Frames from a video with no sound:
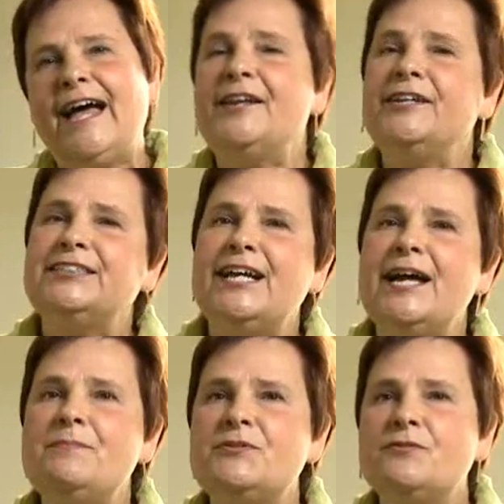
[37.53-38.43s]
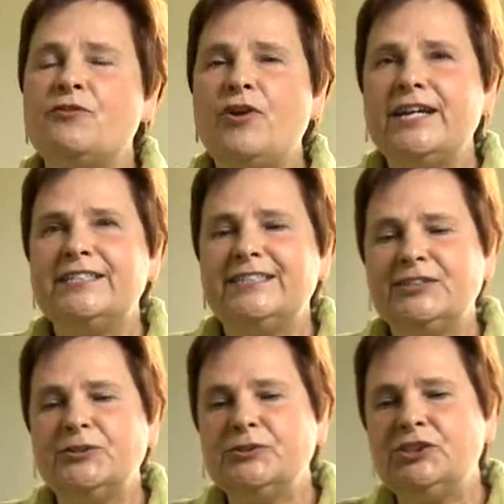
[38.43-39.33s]
And at times of
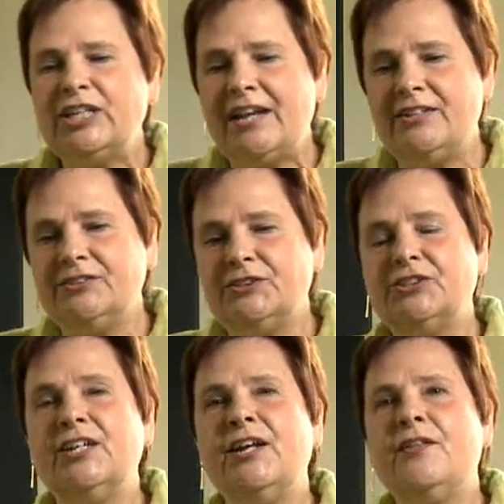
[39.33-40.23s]
crisis or challenge,